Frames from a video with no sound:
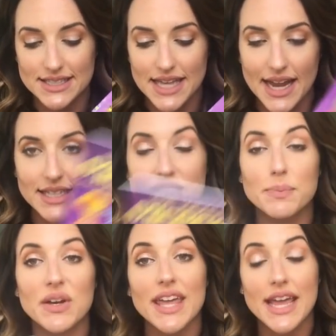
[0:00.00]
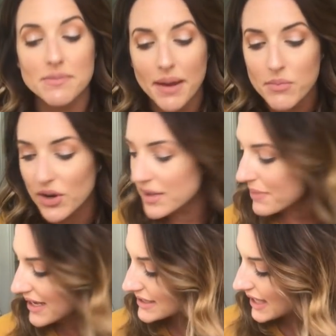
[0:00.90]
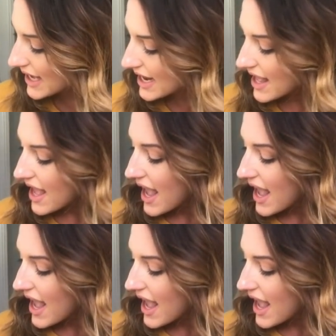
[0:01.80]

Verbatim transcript: science book in my morning basket.